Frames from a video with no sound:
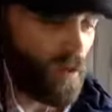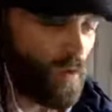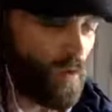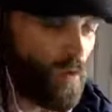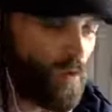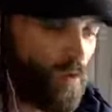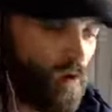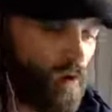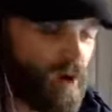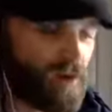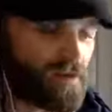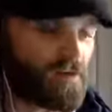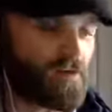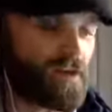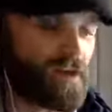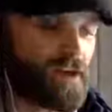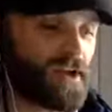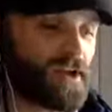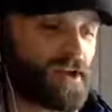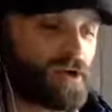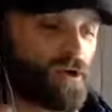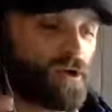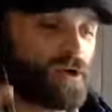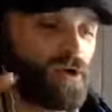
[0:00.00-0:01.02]
What
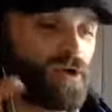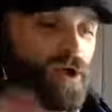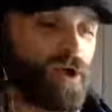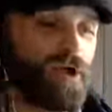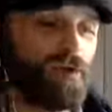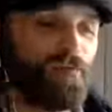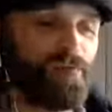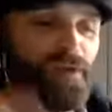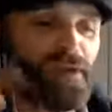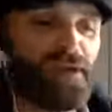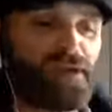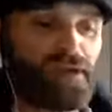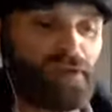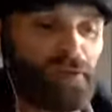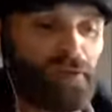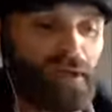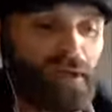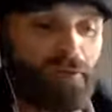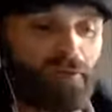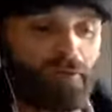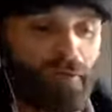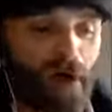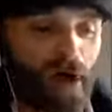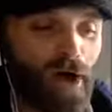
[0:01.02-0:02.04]
could I be
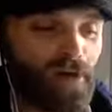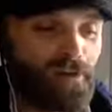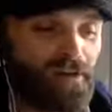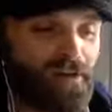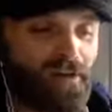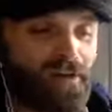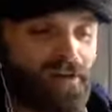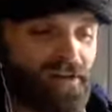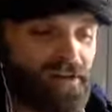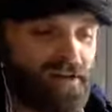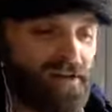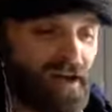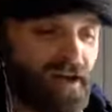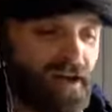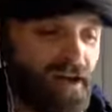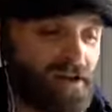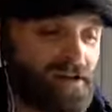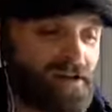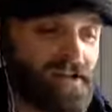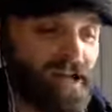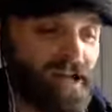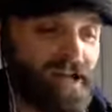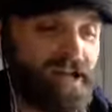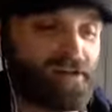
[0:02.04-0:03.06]
doing wrong that the
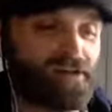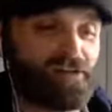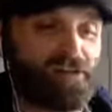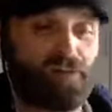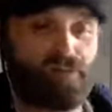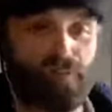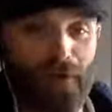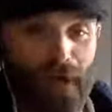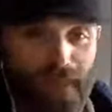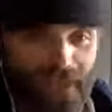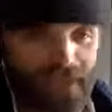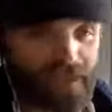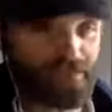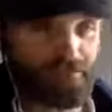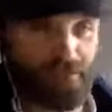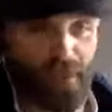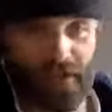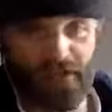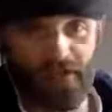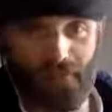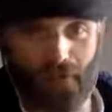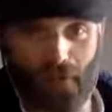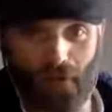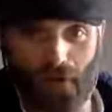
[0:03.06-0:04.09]
guard can't arrest
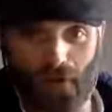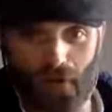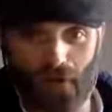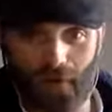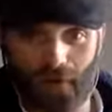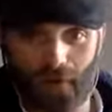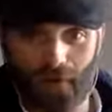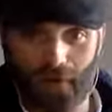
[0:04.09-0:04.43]
me for?